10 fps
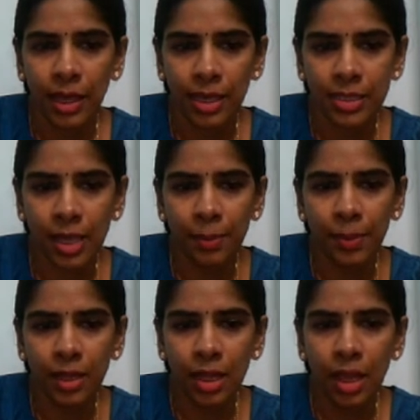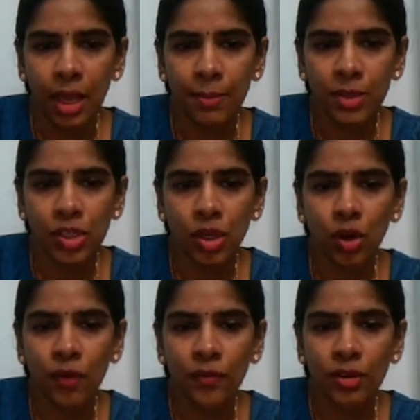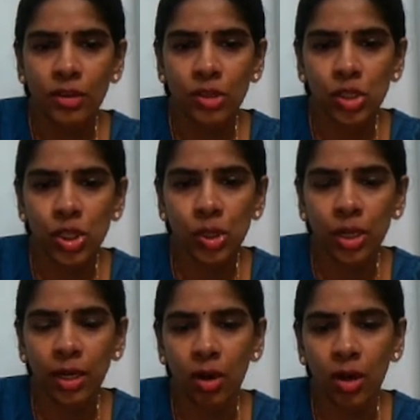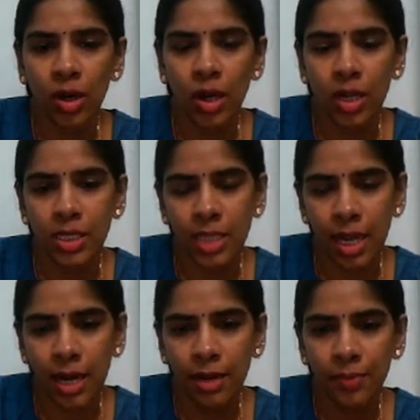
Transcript: Example: a mixture of sugar or sand.